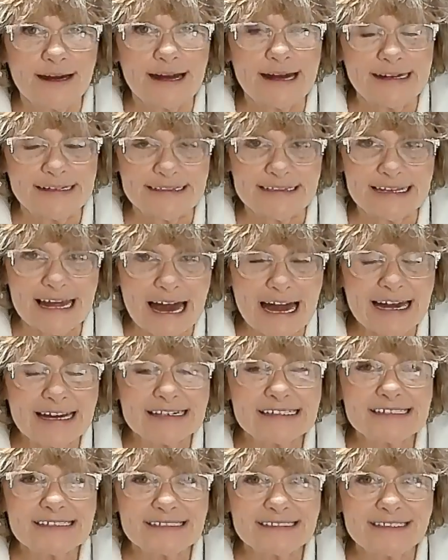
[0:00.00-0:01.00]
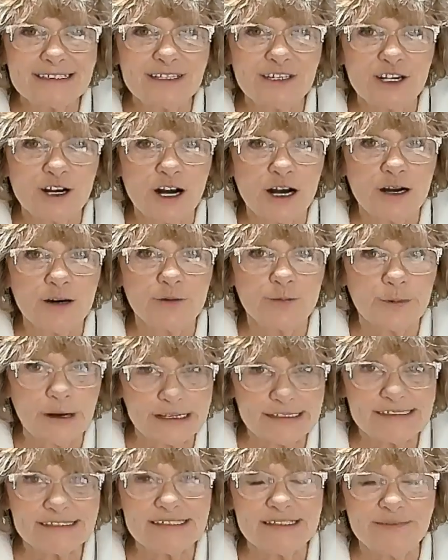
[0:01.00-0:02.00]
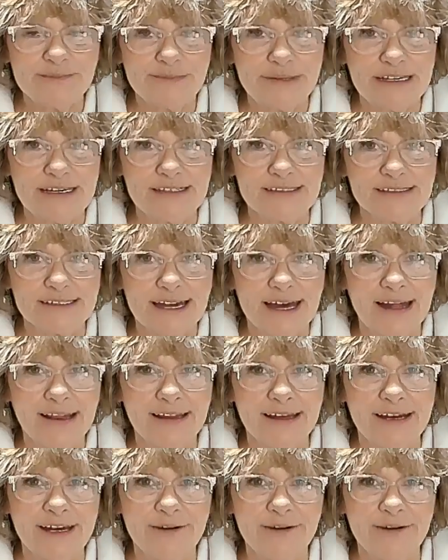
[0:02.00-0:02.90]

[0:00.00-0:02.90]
And last, rest in peace, Kelly.